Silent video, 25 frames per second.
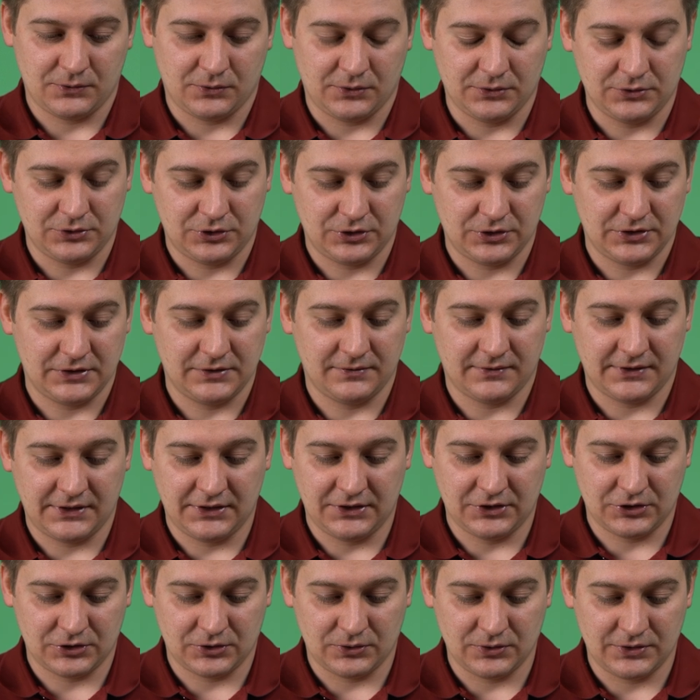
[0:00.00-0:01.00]
they say you
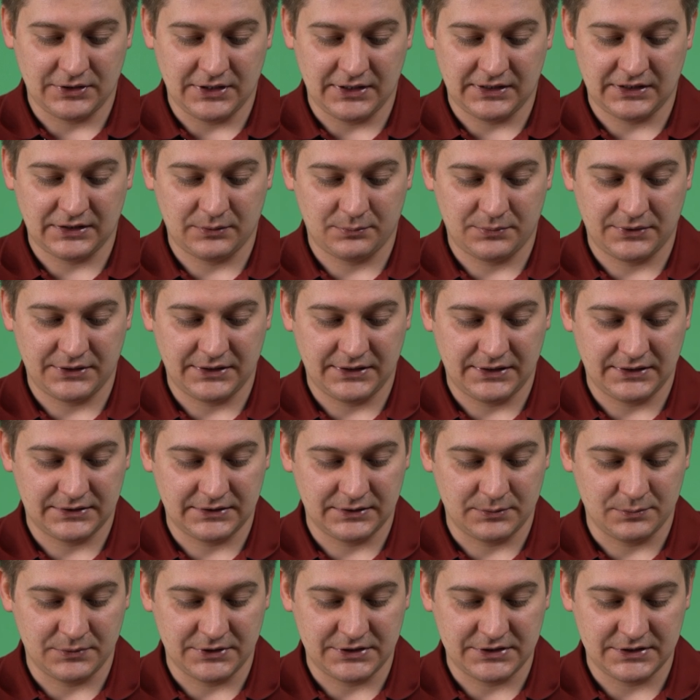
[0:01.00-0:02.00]
can even heal
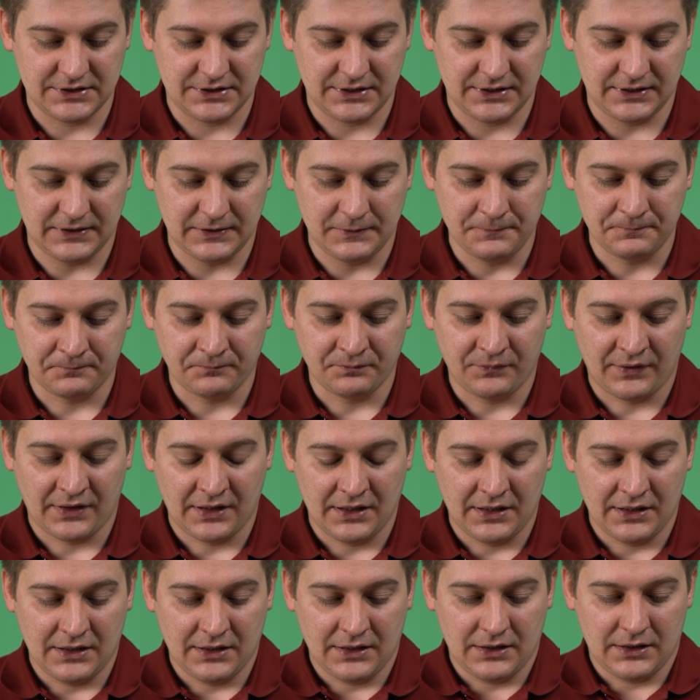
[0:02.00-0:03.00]
micro
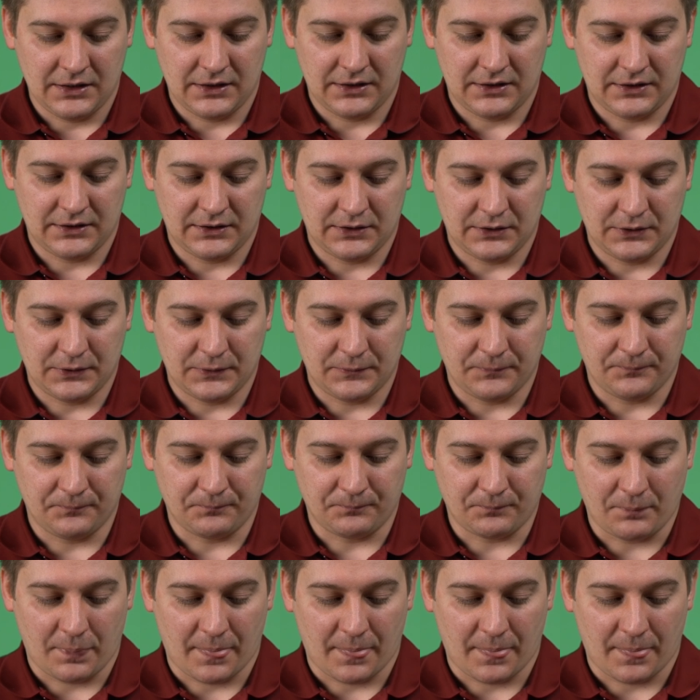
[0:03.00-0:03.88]
scratches with an iron.